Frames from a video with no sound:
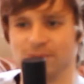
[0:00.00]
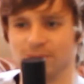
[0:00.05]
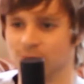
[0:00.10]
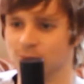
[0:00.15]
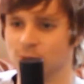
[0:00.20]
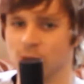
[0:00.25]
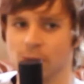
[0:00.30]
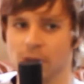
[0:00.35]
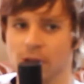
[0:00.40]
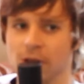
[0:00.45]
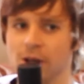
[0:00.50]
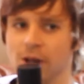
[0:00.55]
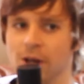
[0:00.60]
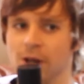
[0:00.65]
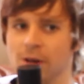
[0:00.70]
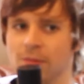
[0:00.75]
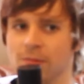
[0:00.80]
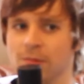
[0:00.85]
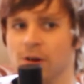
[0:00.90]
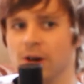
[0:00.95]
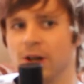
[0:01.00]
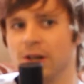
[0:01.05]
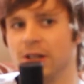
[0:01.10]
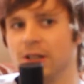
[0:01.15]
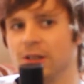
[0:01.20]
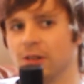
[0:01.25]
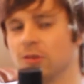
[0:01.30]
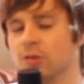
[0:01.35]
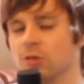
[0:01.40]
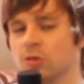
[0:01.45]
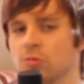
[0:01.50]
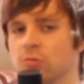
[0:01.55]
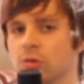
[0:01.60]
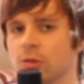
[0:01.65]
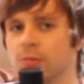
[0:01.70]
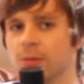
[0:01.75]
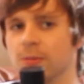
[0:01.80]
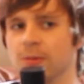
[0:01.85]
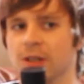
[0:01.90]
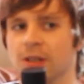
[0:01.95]
bummer. But I needed those
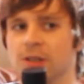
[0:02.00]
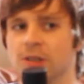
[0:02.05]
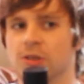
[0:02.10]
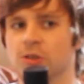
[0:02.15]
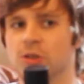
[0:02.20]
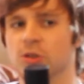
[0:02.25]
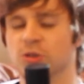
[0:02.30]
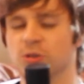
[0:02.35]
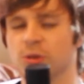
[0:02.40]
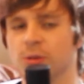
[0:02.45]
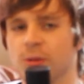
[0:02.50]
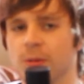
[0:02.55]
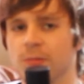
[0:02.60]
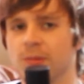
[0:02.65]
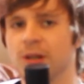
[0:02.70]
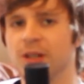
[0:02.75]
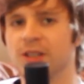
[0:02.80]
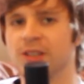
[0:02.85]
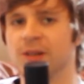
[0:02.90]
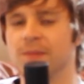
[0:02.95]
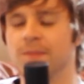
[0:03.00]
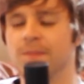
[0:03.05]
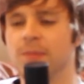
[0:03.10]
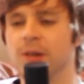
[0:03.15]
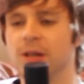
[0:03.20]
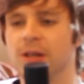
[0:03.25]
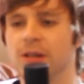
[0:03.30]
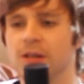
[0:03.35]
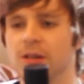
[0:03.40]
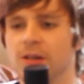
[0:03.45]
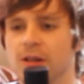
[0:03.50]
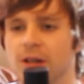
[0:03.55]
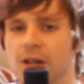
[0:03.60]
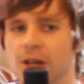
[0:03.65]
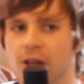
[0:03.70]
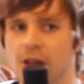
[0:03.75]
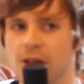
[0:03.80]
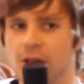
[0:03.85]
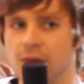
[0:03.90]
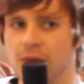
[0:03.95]
rubber plates because the rubber plates are bigger
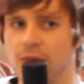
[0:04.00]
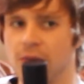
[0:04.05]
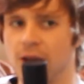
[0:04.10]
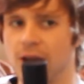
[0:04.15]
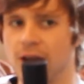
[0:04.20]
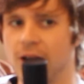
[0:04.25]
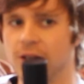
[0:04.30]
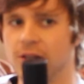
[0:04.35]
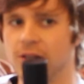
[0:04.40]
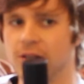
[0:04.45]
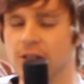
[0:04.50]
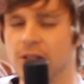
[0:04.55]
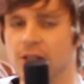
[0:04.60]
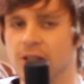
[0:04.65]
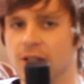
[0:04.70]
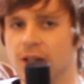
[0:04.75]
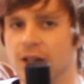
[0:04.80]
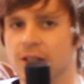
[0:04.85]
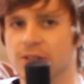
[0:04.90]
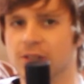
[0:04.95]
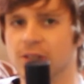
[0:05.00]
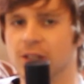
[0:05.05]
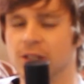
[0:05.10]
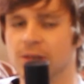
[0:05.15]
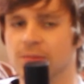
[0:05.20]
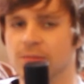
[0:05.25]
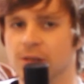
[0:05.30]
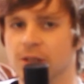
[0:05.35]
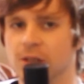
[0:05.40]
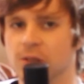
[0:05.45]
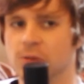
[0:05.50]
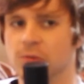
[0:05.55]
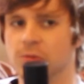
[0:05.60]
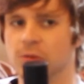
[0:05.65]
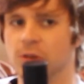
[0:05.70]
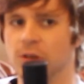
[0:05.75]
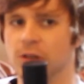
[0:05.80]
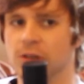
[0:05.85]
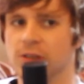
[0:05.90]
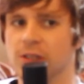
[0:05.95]
than the cast iron plates
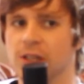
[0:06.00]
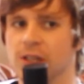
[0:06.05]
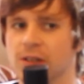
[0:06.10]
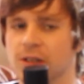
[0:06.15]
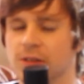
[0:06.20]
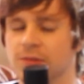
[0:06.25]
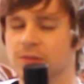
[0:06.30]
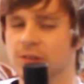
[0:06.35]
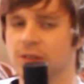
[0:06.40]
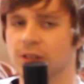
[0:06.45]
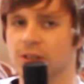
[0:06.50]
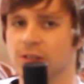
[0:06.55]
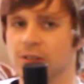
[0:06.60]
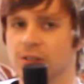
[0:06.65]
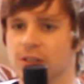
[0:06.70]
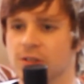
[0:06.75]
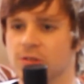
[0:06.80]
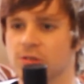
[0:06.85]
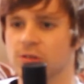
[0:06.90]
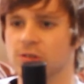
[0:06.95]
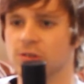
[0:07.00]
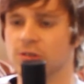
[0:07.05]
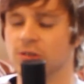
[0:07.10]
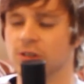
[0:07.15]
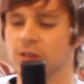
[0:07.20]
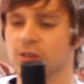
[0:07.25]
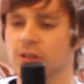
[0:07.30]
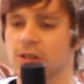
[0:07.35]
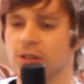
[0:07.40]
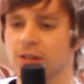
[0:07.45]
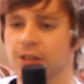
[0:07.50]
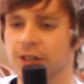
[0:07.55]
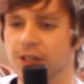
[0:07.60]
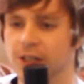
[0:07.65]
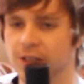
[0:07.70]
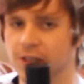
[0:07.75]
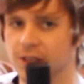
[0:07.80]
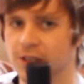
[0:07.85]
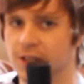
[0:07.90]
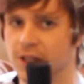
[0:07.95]
for deadlifting, etc. So you're not
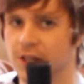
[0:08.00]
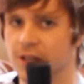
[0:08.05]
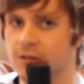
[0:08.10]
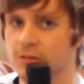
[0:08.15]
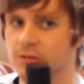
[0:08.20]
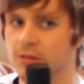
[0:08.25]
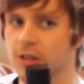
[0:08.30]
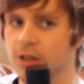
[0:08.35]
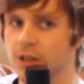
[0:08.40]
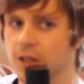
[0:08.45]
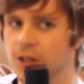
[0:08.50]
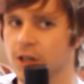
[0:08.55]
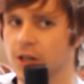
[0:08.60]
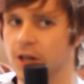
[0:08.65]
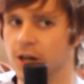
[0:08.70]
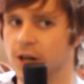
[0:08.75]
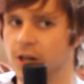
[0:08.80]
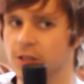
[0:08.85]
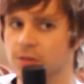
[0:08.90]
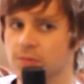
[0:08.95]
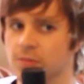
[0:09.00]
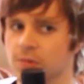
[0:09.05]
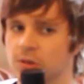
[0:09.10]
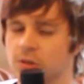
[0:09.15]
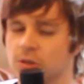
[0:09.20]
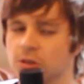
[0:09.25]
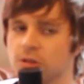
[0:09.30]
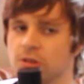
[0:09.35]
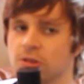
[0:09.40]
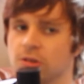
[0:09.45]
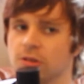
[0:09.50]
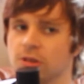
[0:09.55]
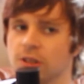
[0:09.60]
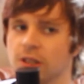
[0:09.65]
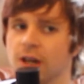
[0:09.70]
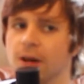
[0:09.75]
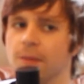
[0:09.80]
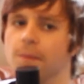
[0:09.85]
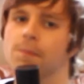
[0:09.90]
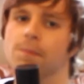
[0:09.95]
leaning down as much. So
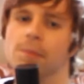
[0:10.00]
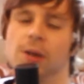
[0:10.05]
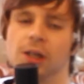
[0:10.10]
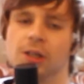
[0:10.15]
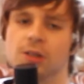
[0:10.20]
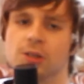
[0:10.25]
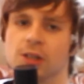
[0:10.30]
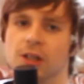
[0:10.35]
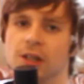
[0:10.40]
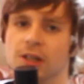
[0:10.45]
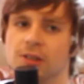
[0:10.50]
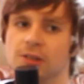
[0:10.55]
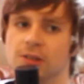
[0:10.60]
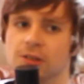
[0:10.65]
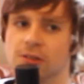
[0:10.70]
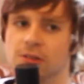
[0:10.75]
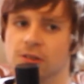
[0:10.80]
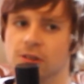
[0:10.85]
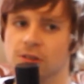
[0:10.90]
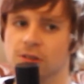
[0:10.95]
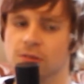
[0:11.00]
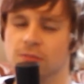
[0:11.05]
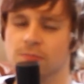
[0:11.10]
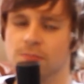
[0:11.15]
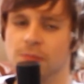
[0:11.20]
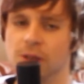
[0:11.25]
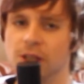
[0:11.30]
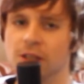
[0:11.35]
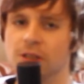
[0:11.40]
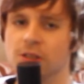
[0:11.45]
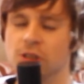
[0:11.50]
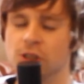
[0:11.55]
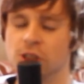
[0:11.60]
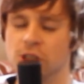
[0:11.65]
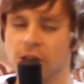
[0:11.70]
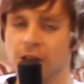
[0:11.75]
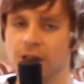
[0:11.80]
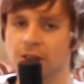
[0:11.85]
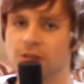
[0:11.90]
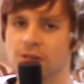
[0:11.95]
yeah, big changes in
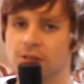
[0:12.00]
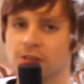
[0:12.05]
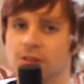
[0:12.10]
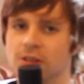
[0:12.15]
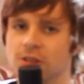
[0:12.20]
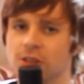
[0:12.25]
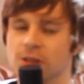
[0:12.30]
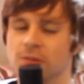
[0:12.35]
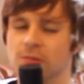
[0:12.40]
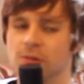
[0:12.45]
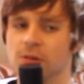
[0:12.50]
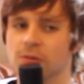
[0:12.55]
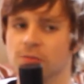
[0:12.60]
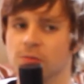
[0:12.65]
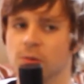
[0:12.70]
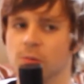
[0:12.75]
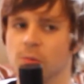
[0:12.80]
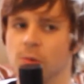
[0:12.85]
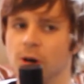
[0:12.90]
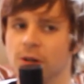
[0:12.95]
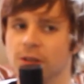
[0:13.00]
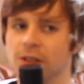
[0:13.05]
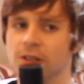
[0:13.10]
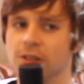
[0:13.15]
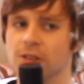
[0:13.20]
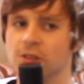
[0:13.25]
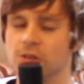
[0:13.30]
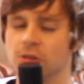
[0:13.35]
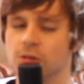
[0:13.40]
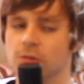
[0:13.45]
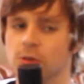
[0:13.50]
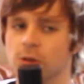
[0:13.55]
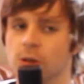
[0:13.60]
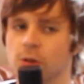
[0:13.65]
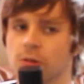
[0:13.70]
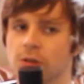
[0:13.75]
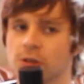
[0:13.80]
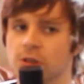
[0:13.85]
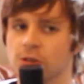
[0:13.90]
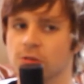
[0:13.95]
the gym, going from 1-inch to
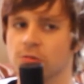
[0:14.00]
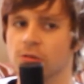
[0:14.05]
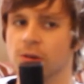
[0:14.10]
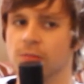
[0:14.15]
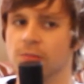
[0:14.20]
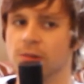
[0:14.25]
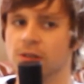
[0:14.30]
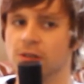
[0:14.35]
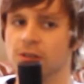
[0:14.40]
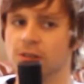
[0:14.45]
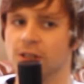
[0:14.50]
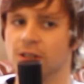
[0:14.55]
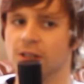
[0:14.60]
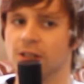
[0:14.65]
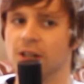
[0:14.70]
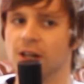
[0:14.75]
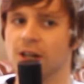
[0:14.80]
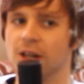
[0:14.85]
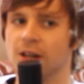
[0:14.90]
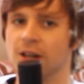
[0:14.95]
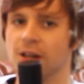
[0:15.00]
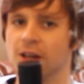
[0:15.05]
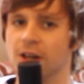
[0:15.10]
2-inch equipment. And yeah,